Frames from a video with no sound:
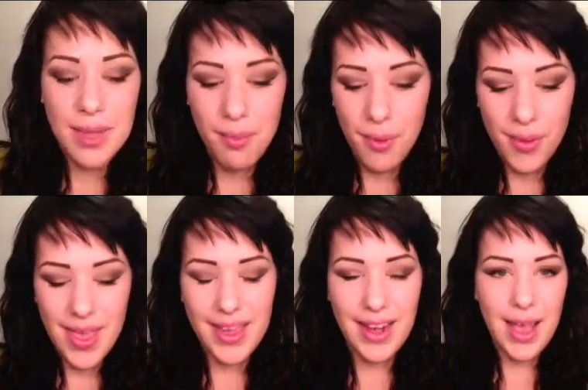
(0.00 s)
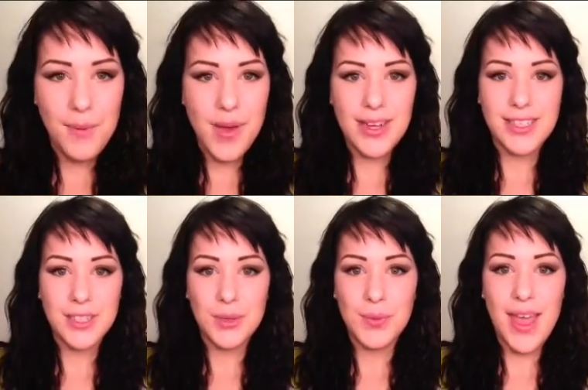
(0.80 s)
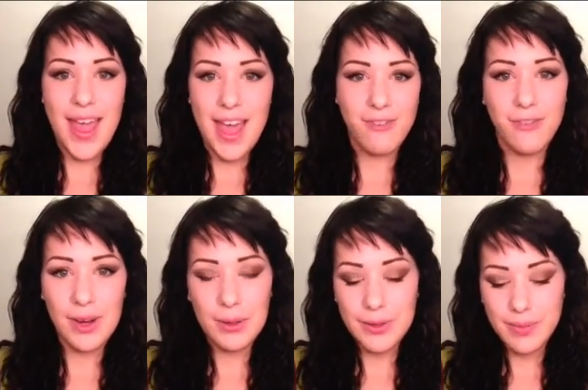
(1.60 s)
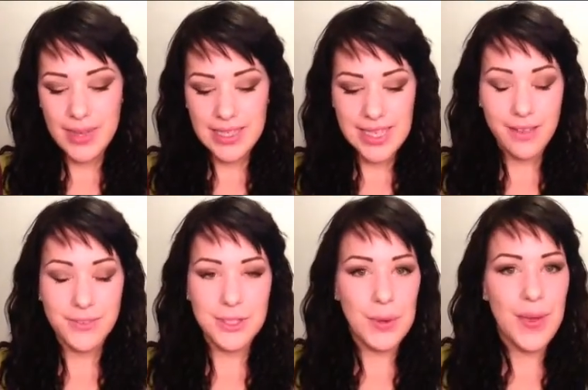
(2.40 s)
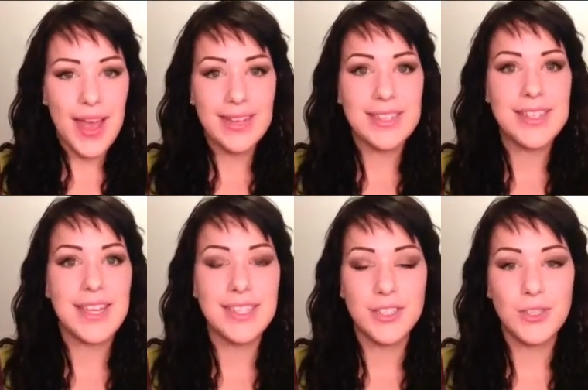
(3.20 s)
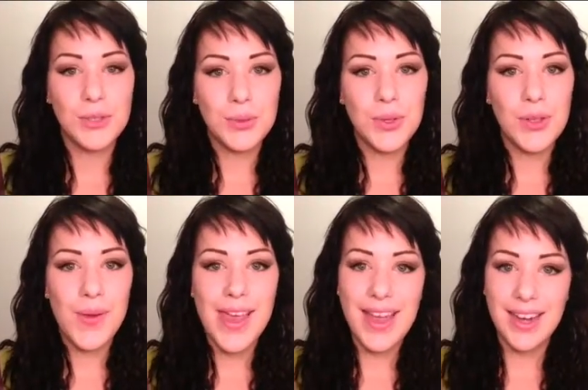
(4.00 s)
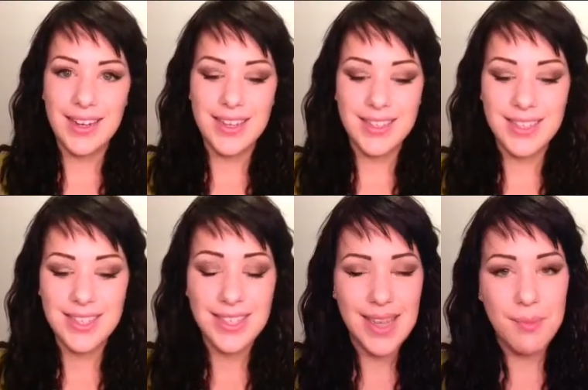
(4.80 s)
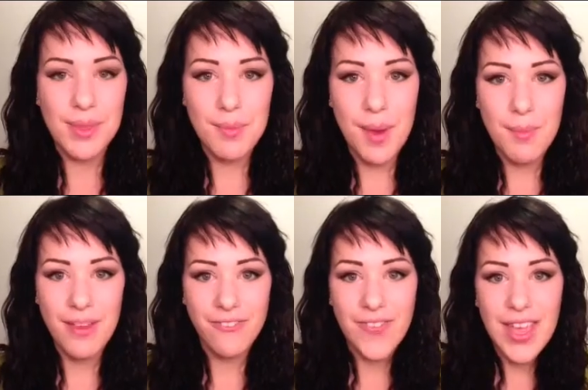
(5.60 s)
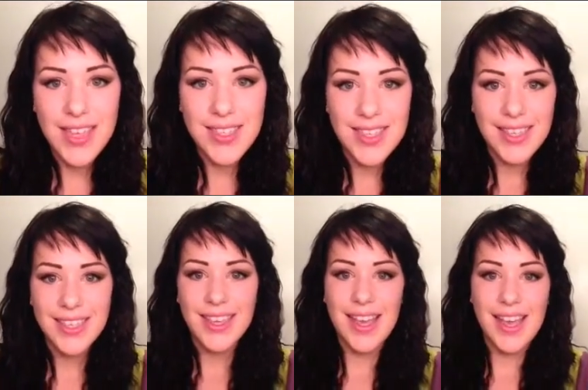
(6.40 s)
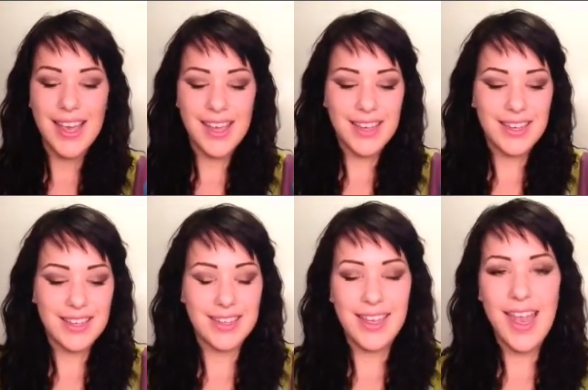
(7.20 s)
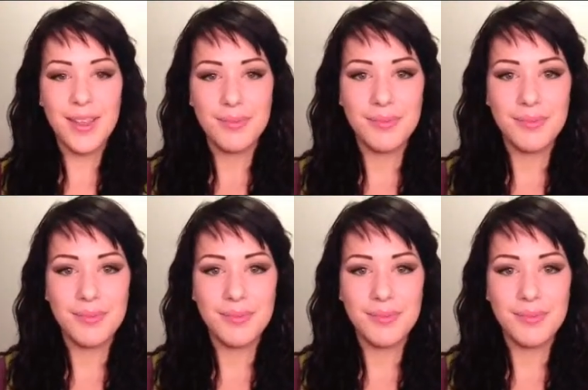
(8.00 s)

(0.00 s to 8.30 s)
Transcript: people, and I wanted to have freckles myself, so I decided to go ahead and stamp them on my face. And yeah,